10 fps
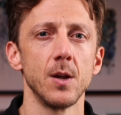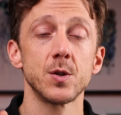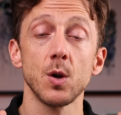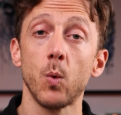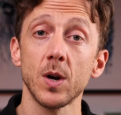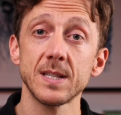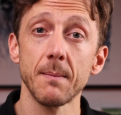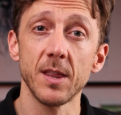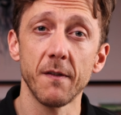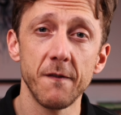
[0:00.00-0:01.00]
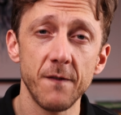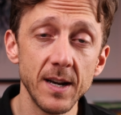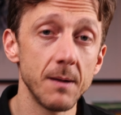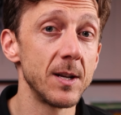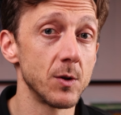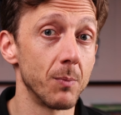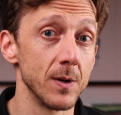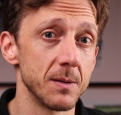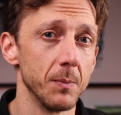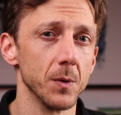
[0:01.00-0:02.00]
So what are some of the fundamental
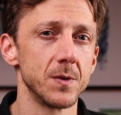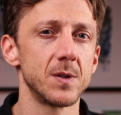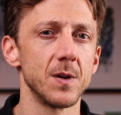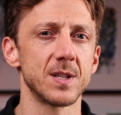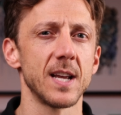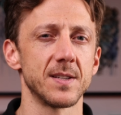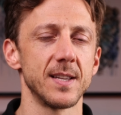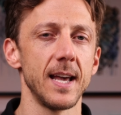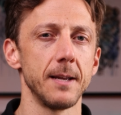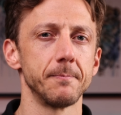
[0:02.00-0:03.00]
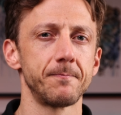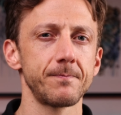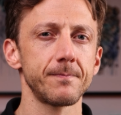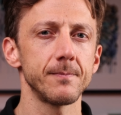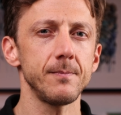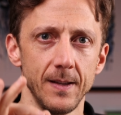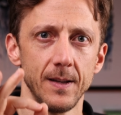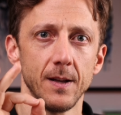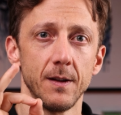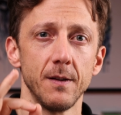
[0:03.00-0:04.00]
principles to discuss today?
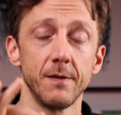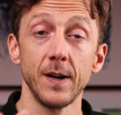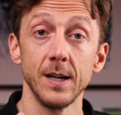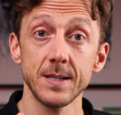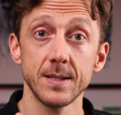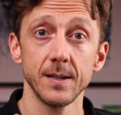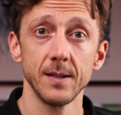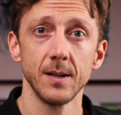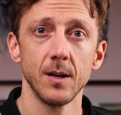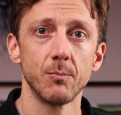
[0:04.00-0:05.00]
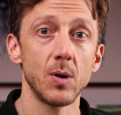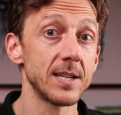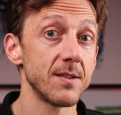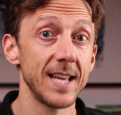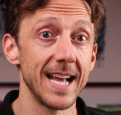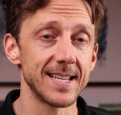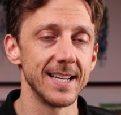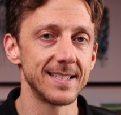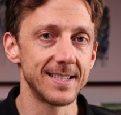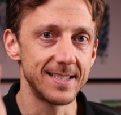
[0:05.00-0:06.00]
First, price of the
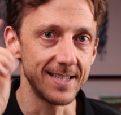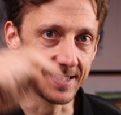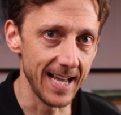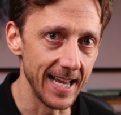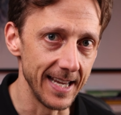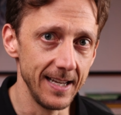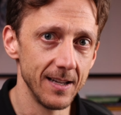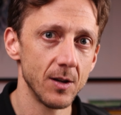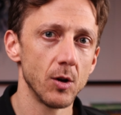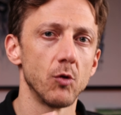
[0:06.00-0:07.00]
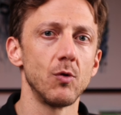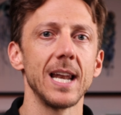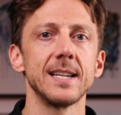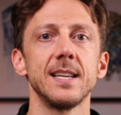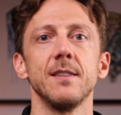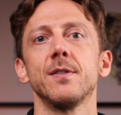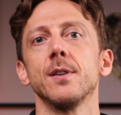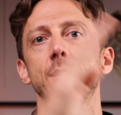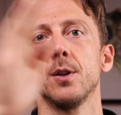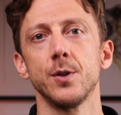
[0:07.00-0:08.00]
asset today relative
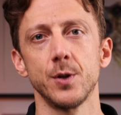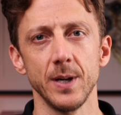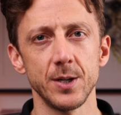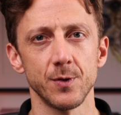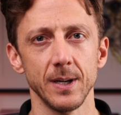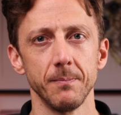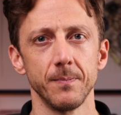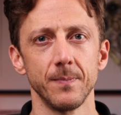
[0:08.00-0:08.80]
to history.